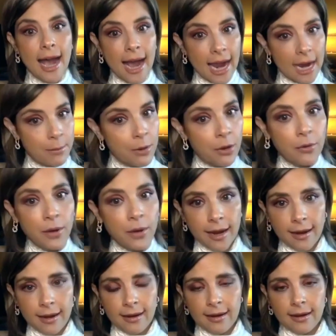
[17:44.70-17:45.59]
I'm
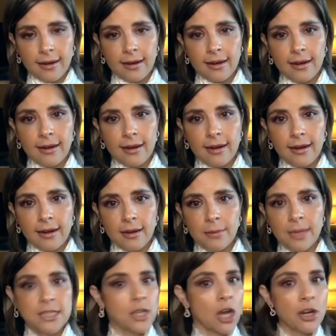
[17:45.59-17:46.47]
okay.
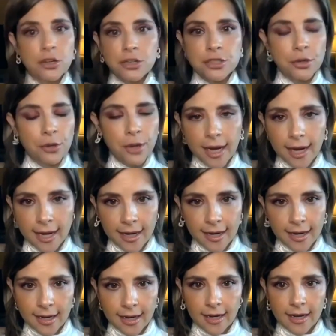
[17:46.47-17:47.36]
My daughter's
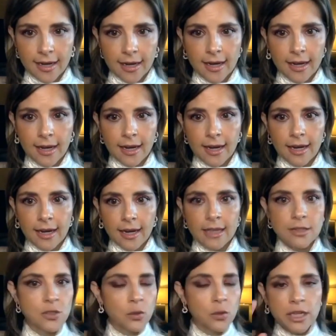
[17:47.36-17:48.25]
okay.
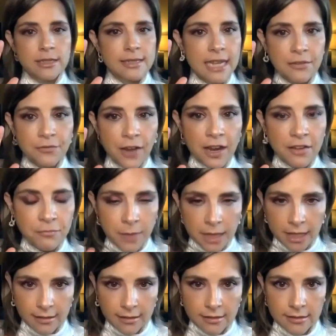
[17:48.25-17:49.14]
It's only going to take 5
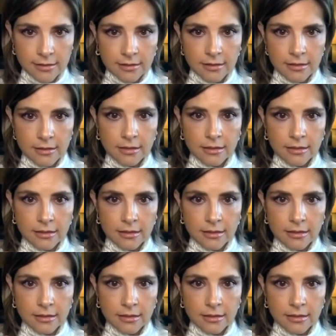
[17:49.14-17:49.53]
minutes.